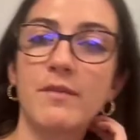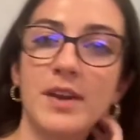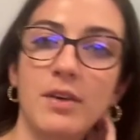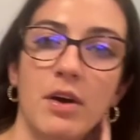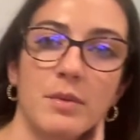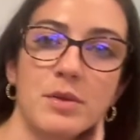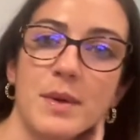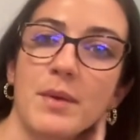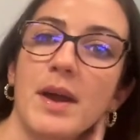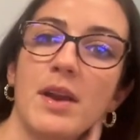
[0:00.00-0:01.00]
Vidyard, which we
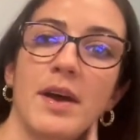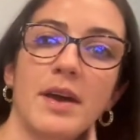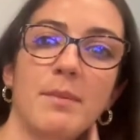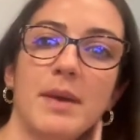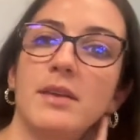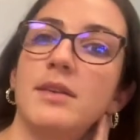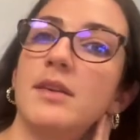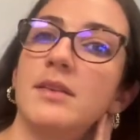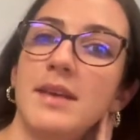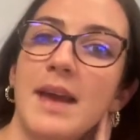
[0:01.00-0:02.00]
quite like because you
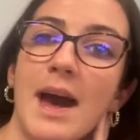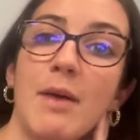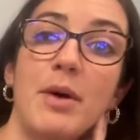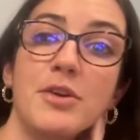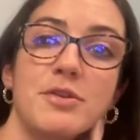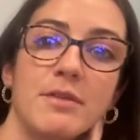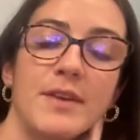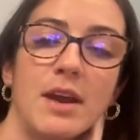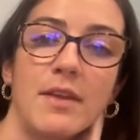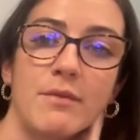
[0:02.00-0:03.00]
can see how much of the
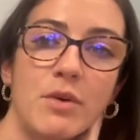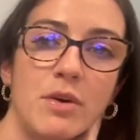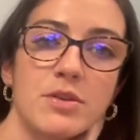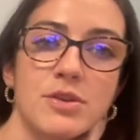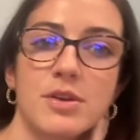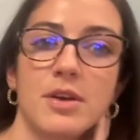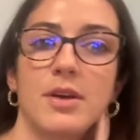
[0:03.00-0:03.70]
video they watched.